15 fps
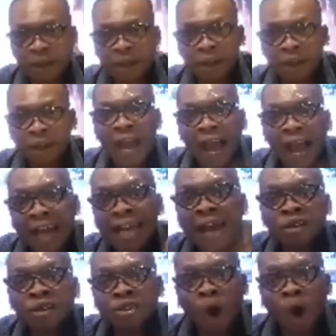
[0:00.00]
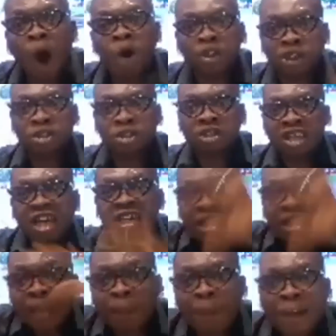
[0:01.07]
Alan Gold, need the
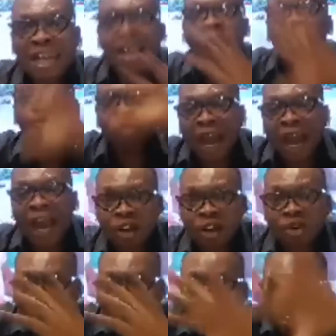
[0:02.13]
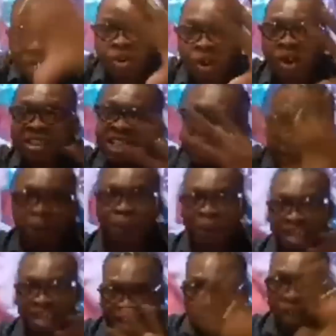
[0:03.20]
Japadiana, we are, and gold, you know, I see the
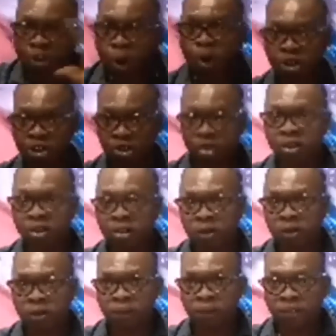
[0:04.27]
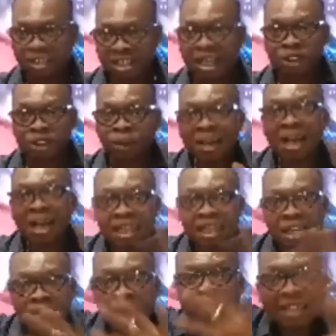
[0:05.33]
Japadian any gold, no. That's so because the
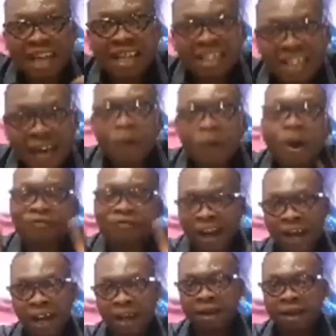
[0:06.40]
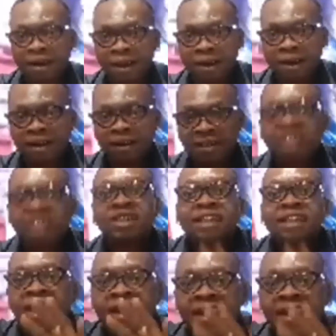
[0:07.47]
Japadian Yana were fire. Not just say, it's